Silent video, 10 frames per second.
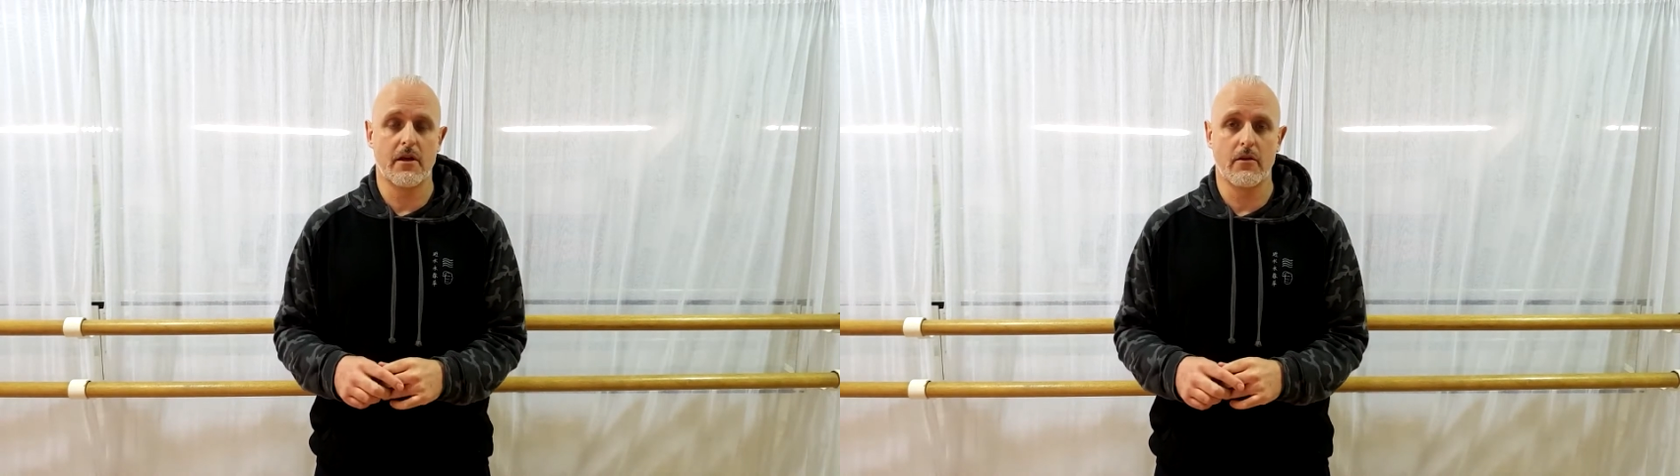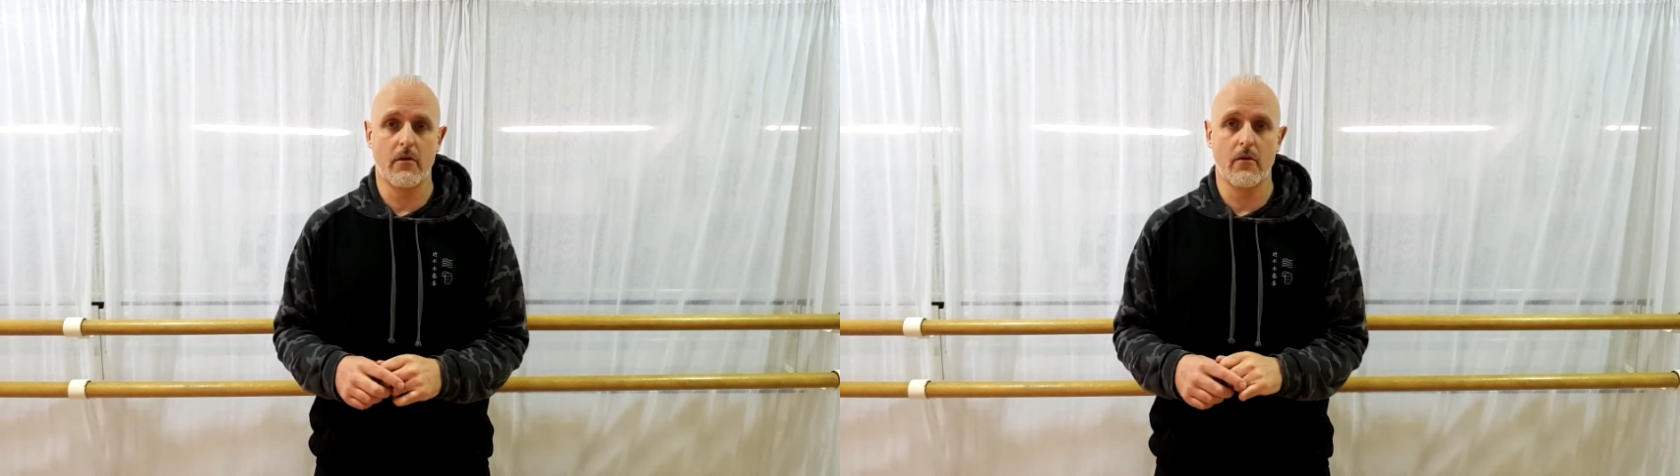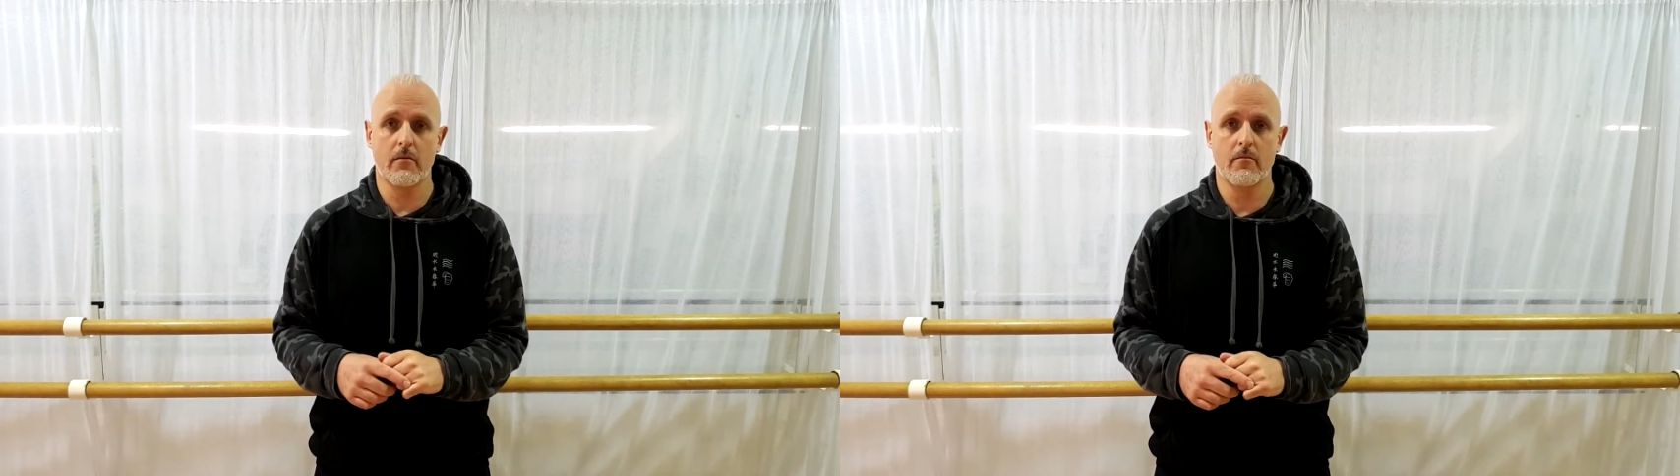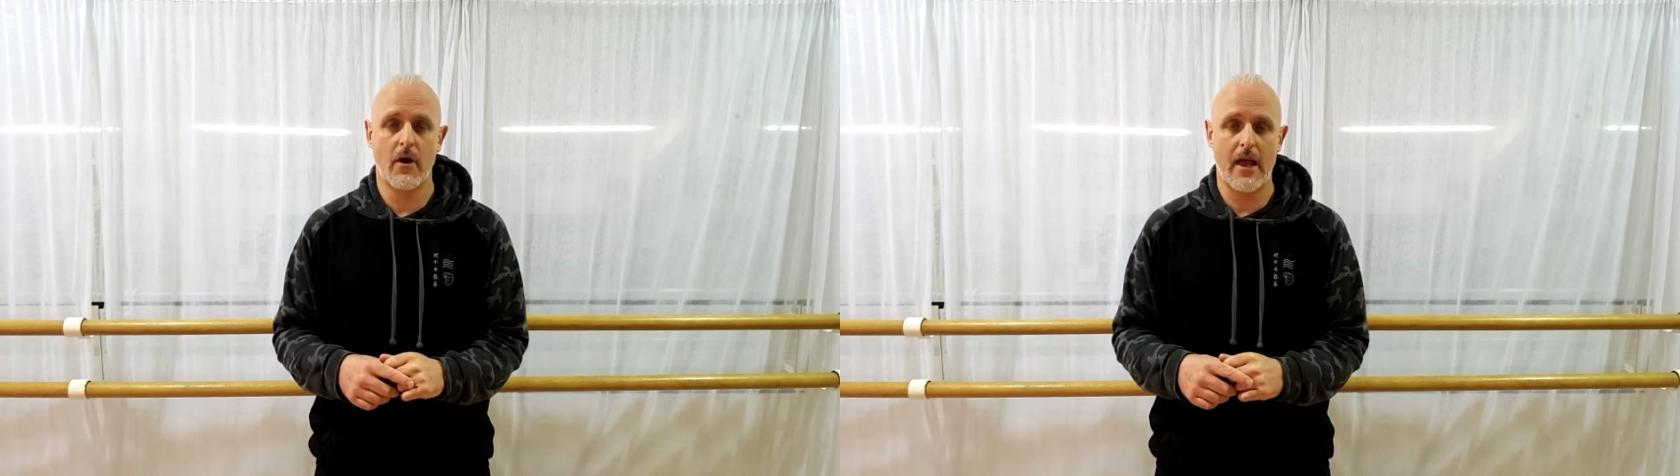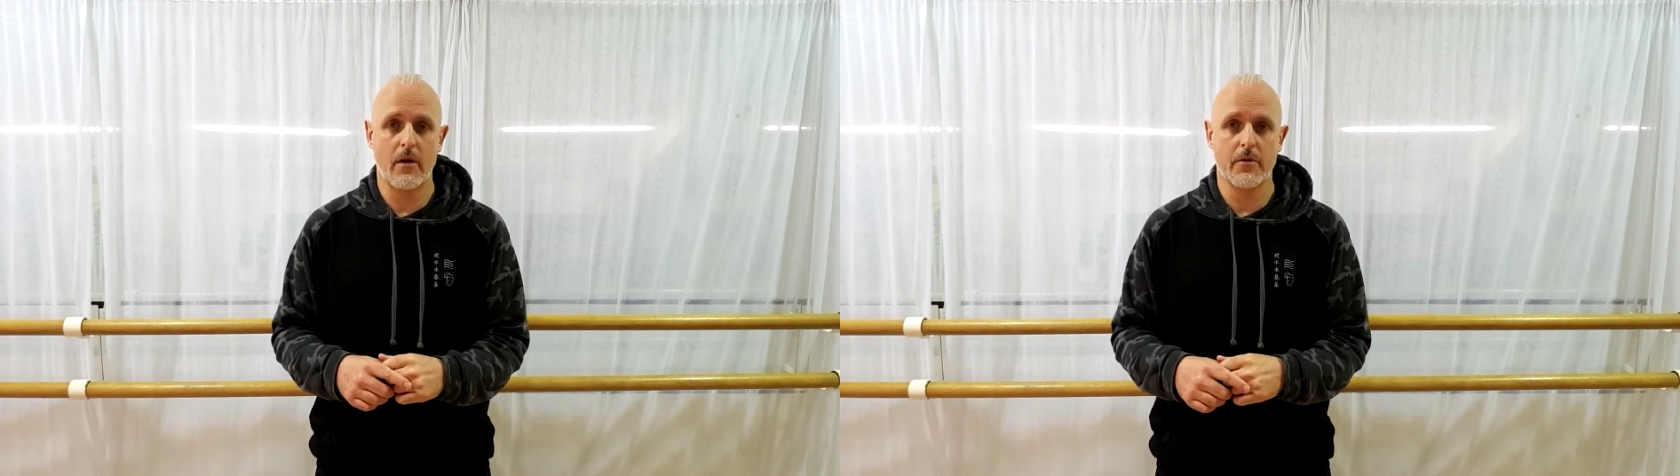on might
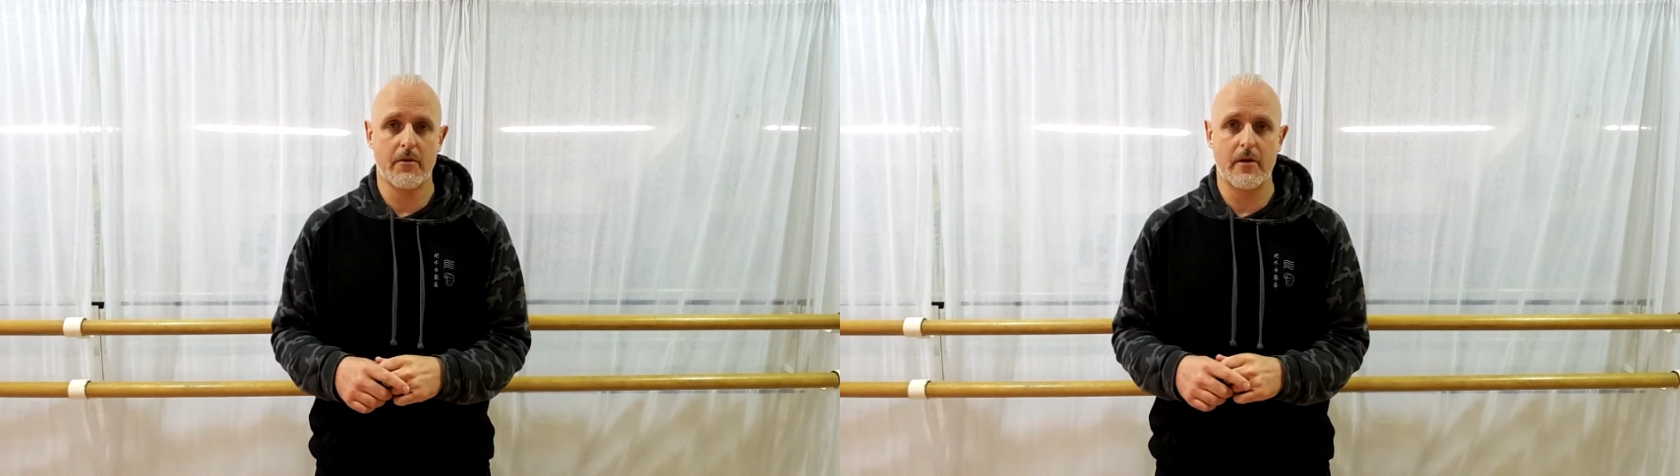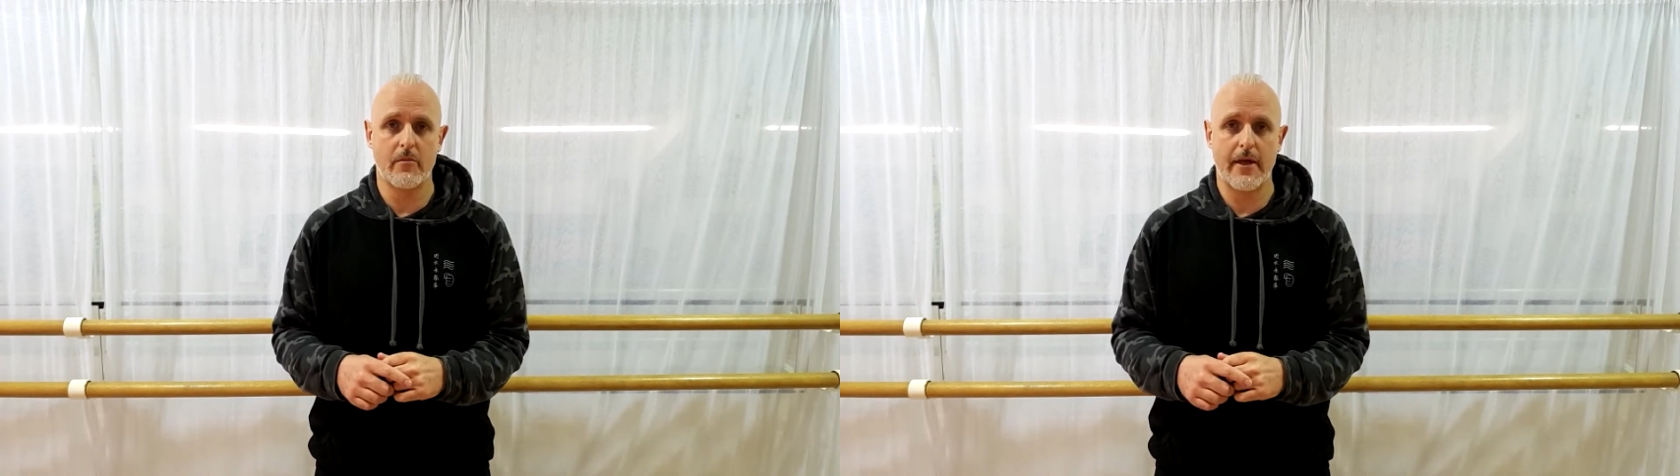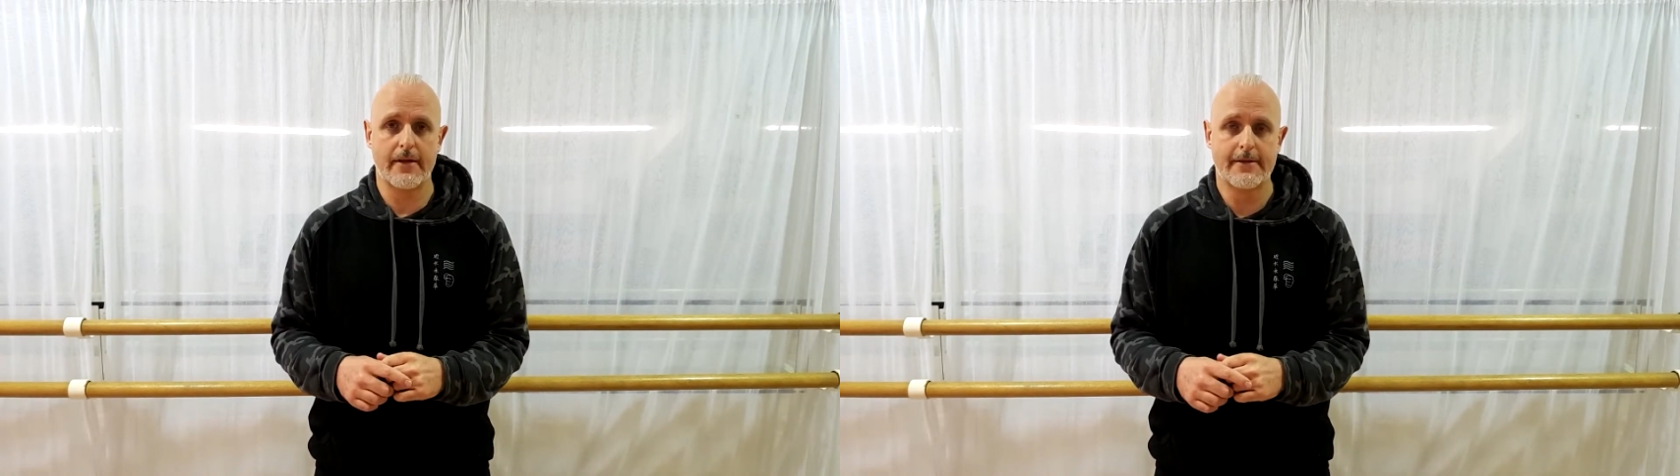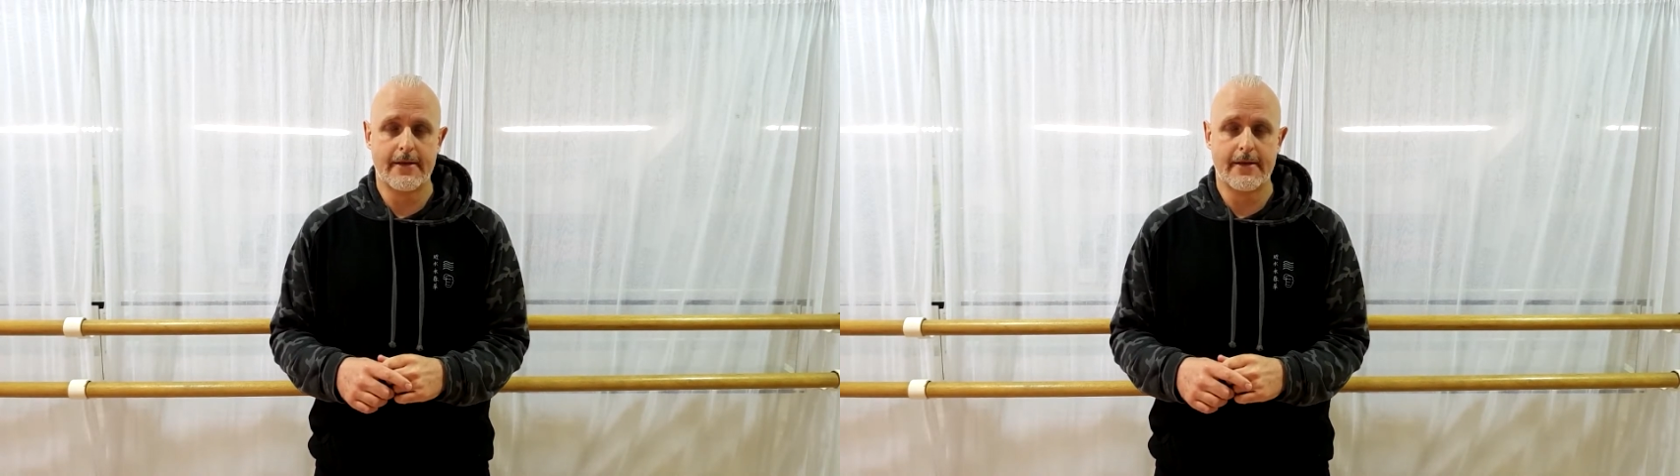help you a little bit.